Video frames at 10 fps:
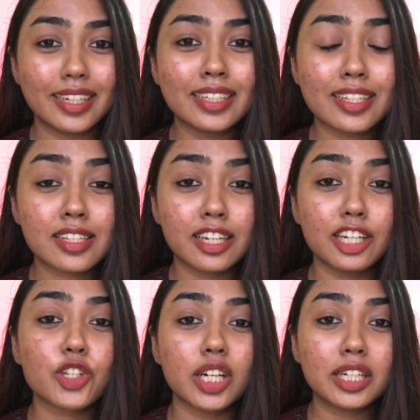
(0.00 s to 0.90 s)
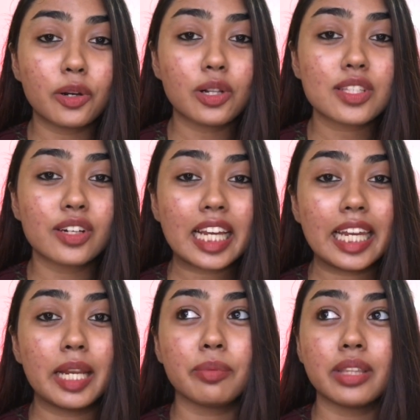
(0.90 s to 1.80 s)
In the screenshot, it also
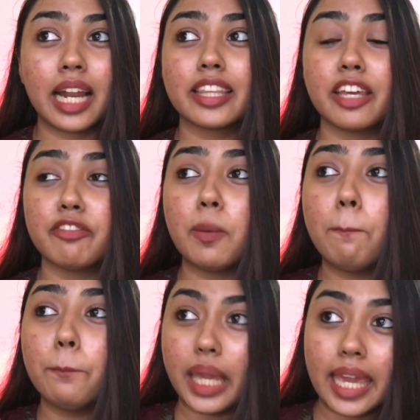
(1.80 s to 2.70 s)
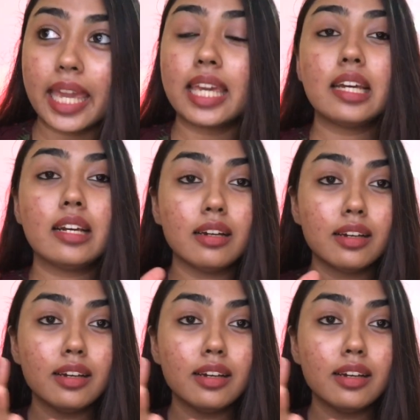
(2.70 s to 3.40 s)
claimed that they were paying